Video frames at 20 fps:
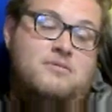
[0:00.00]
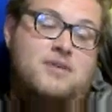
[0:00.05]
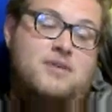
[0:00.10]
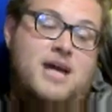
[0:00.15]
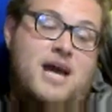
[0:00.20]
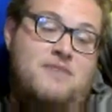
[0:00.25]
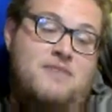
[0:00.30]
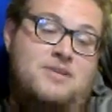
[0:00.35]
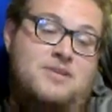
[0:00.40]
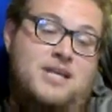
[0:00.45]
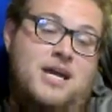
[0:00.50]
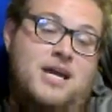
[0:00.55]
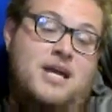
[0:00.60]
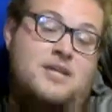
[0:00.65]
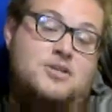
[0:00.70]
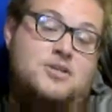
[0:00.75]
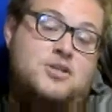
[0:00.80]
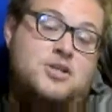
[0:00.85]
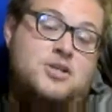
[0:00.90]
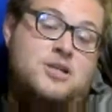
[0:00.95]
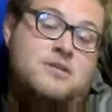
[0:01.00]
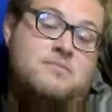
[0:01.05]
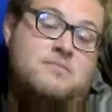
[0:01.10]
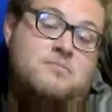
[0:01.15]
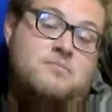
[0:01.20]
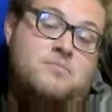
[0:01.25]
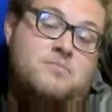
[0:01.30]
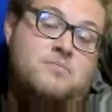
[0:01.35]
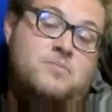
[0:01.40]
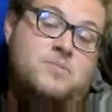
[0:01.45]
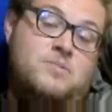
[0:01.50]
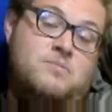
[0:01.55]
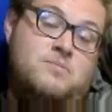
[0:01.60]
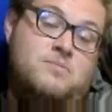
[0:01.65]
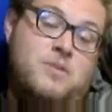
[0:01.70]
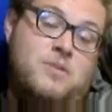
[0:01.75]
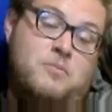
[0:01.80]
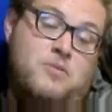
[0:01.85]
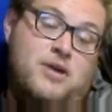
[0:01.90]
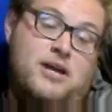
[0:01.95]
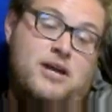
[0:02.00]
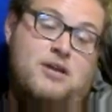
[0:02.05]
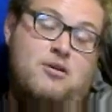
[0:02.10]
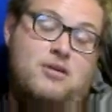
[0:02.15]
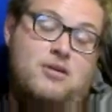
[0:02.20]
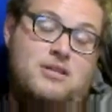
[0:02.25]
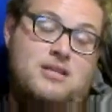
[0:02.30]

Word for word: Avalanche, they bring it all